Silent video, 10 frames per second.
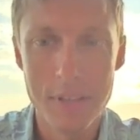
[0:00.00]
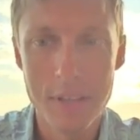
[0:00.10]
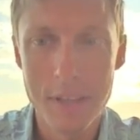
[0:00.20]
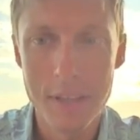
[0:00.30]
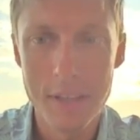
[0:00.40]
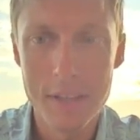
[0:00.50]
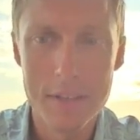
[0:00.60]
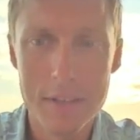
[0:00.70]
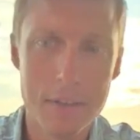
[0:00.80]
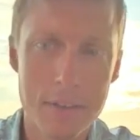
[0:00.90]

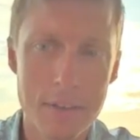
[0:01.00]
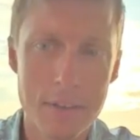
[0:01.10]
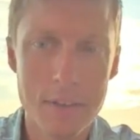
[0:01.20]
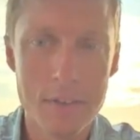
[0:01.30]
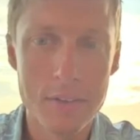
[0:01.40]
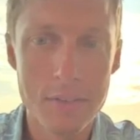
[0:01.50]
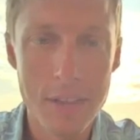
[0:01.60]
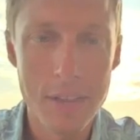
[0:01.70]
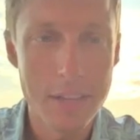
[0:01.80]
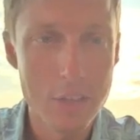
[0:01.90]
and they can
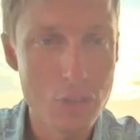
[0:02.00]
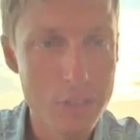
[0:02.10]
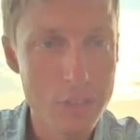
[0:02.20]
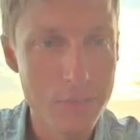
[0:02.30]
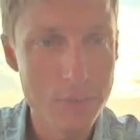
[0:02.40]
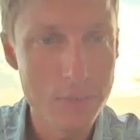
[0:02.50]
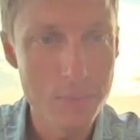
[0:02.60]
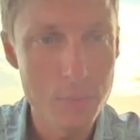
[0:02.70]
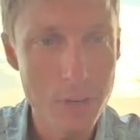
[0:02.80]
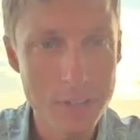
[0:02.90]
achieve those
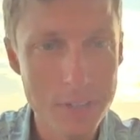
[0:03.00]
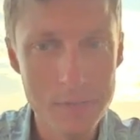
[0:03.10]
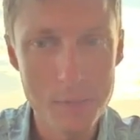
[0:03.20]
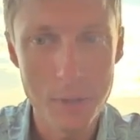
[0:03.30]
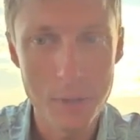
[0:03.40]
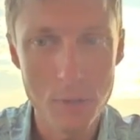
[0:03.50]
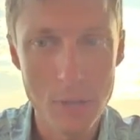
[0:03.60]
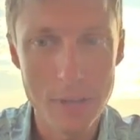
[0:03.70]
objectives by creating